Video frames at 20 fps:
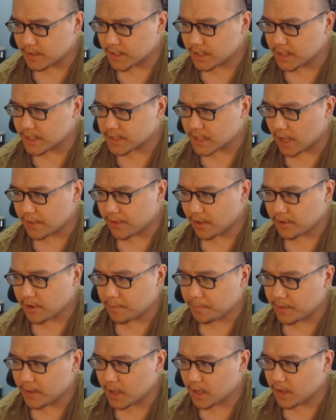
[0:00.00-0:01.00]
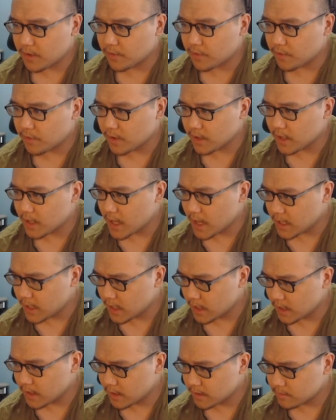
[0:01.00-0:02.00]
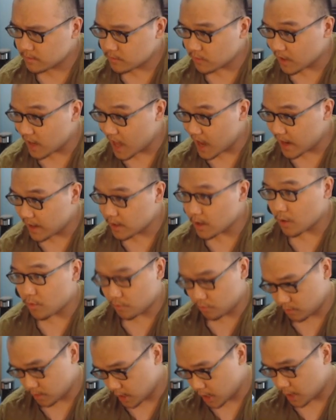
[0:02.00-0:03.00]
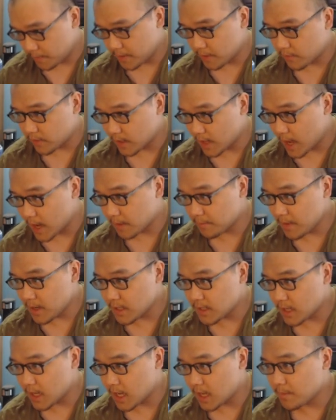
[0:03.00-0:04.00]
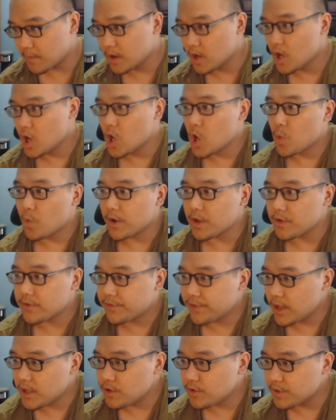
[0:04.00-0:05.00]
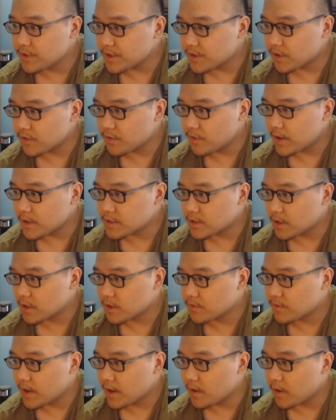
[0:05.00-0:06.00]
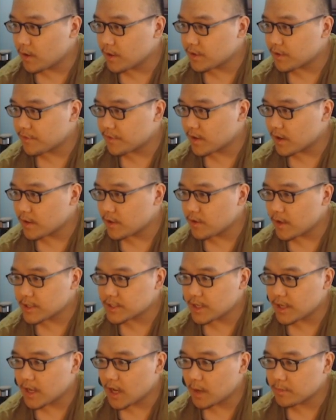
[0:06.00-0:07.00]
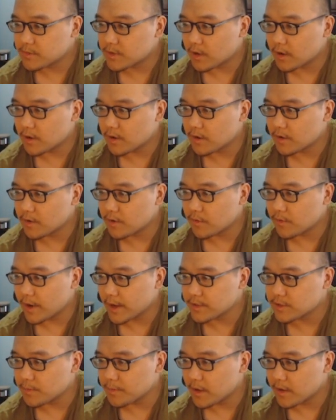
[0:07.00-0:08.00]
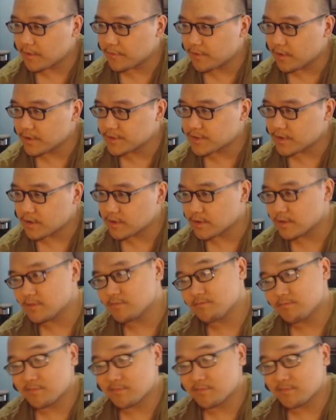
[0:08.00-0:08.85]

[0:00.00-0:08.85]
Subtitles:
is another ping relying minigame where you think you click the turn right, only to figure out that you actually help turn right to make a full circle.